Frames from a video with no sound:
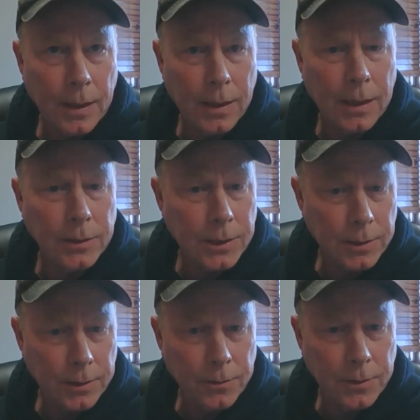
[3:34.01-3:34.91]

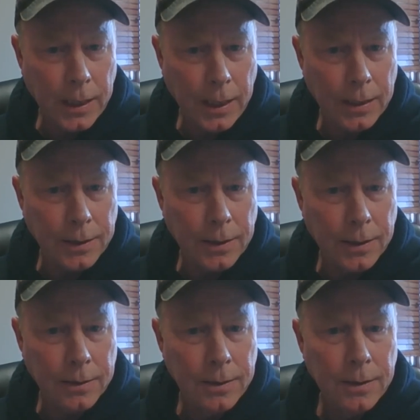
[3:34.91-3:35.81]
Ontario, Canada,